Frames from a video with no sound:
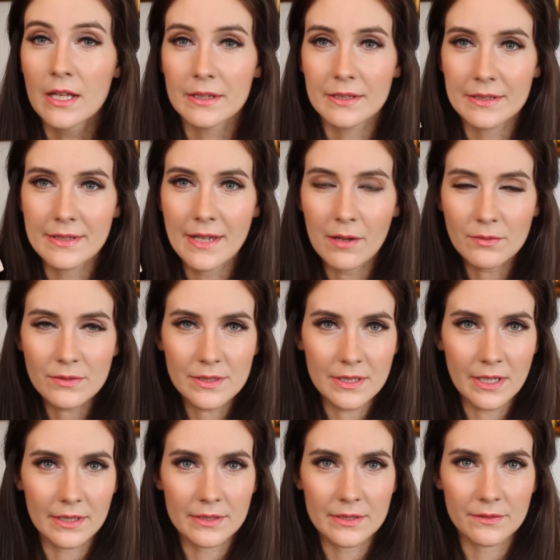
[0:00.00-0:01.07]
The
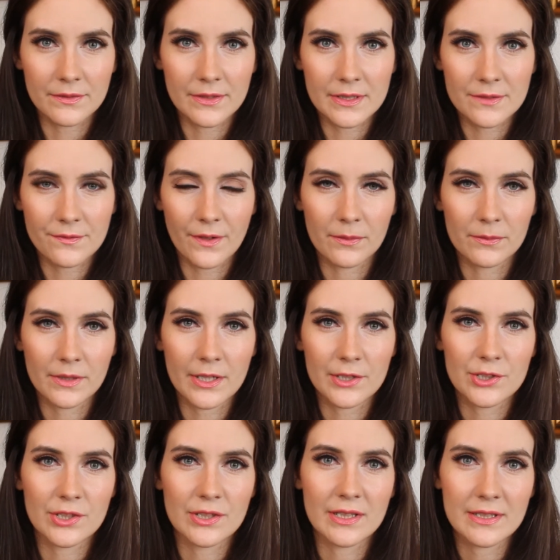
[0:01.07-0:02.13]
downside of this
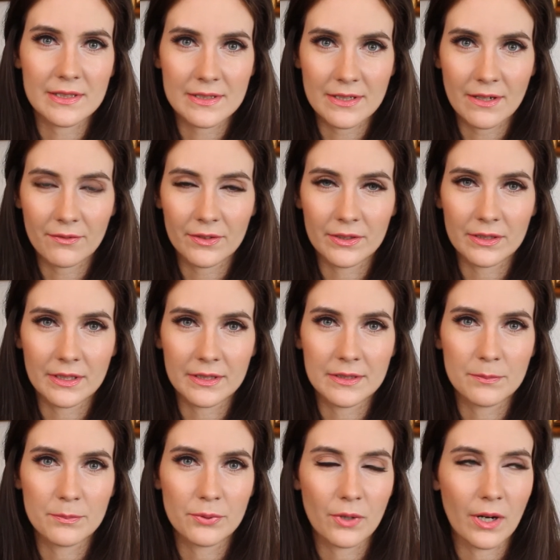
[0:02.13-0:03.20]
foundation is definitely the
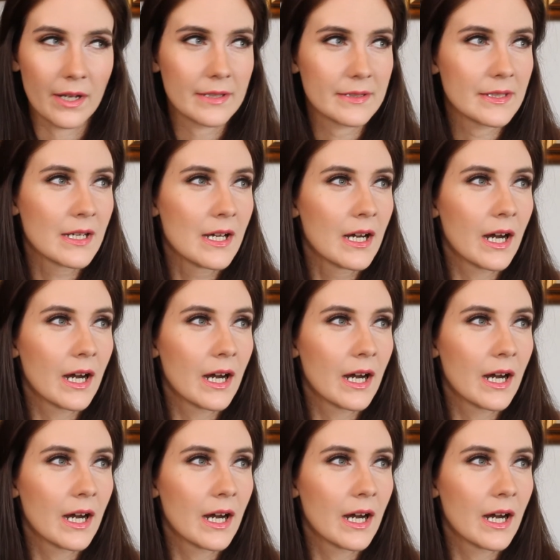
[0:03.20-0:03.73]
price.